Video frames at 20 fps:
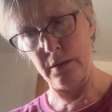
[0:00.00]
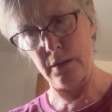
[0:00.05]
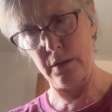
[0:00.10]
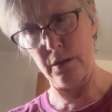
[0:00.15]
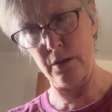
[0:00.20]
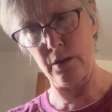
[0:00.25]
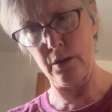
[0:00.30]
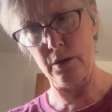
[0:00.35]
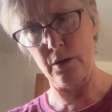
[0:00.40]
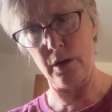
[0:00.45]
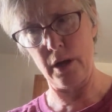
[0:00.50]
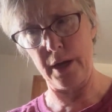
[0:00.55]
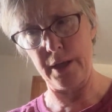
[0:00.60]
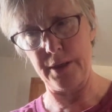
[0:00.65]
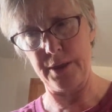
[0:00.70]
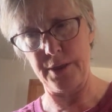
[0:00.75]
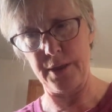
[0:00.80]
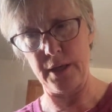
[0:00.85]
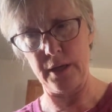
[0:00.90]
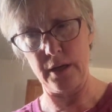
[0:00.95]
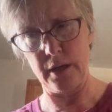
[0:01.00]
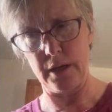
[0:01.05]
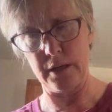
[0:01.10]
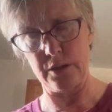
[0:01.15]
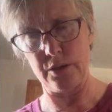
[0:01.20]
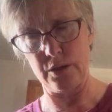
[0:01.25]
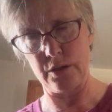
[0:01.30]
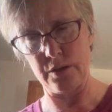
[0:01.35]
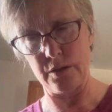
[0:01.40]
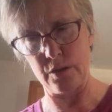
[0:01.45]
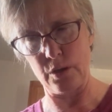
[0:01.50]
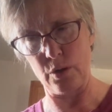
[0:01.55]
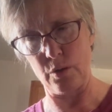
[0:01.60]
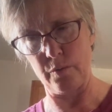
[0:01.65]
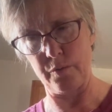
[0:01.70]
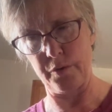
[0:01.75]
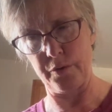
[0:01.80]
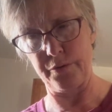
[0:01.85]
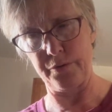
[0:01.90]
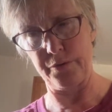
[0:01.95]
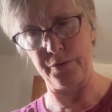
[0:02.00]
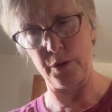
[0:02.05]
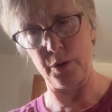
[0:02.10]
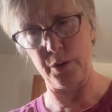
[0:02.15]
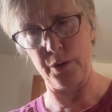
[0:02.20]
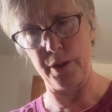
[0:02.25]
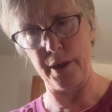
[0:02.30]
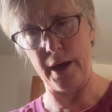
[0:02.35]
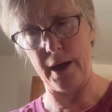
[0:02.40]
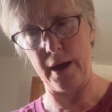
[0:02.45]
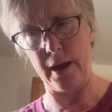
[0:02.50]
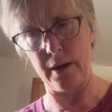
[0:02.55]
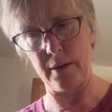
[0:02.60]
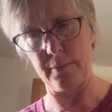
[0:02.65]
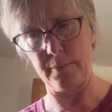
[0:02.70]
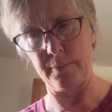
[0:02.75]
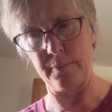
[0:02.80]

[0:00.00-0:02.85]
Oh, I think I just overfilled that.